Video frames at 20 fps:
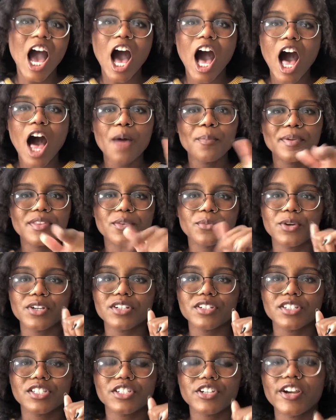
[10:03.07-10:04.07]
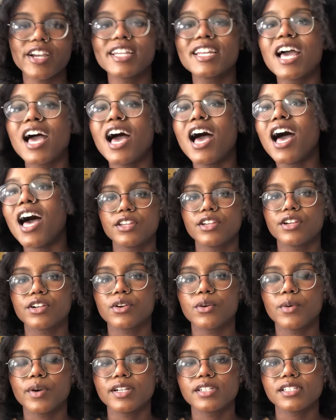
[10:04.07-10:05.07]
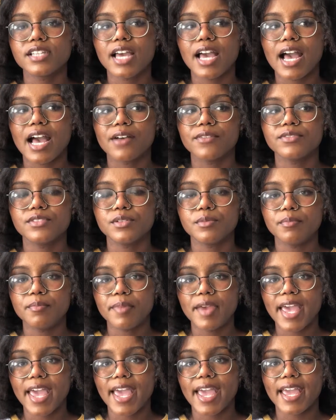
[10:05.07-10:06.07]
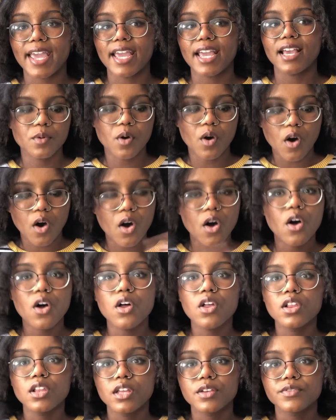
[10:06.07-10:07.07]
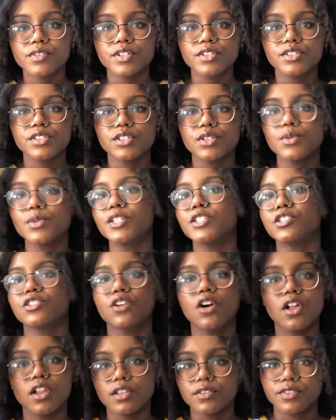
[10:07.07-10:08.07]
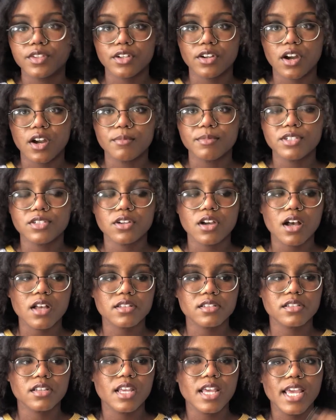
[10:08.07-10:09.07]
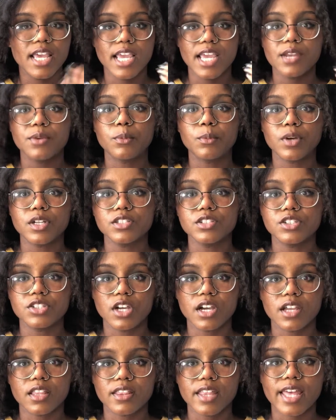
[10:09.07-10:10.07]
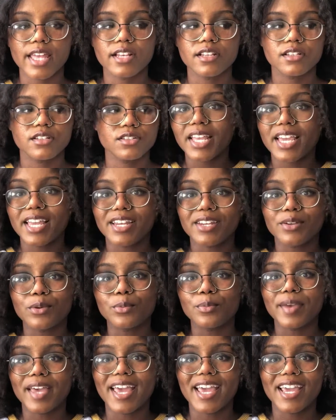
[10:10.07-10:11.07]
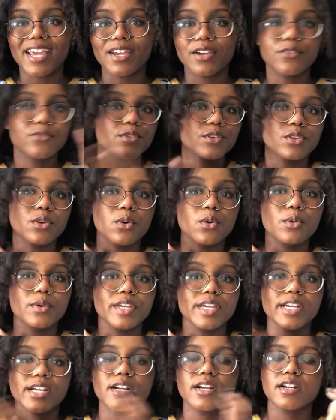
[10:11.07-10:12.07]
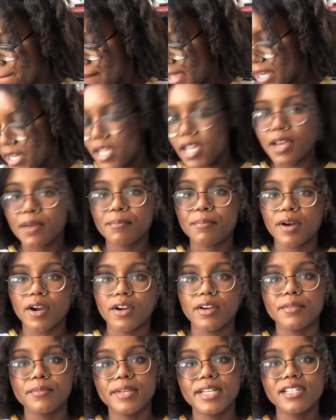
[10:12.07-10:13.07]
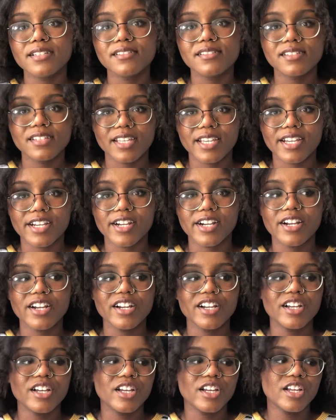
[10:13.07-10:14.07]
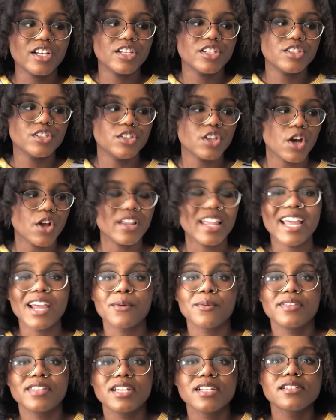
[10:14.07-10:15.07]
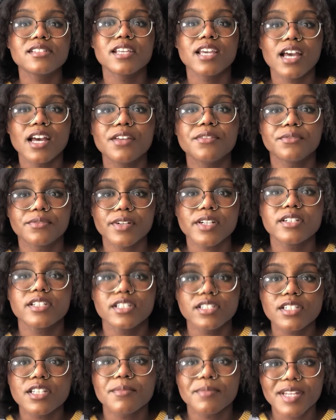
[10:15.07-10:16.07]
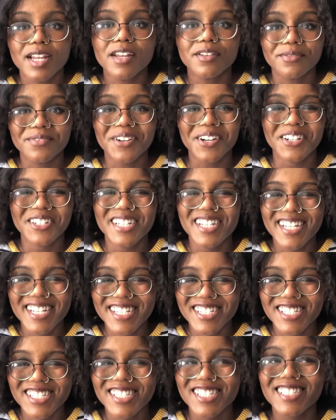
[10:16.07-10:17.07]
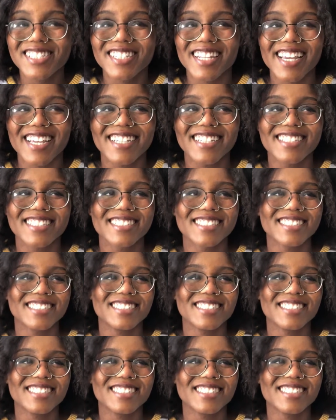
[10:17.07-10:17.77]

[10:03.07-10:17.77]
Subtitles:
I'll put the word on the screen. You're going to have to pay all of your sewage and all of your garbage costs in one chunk then, and you'll pay for the whole year. Many apartments here don't, like when they say unfurnished, they mean unfurnished, like